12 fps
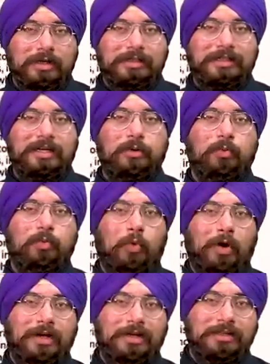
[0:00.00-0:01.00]
that
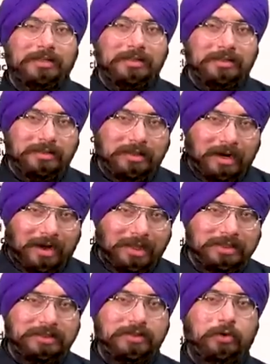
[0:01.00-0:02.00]
what
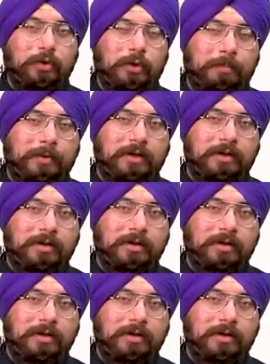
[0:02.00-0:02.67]
caste group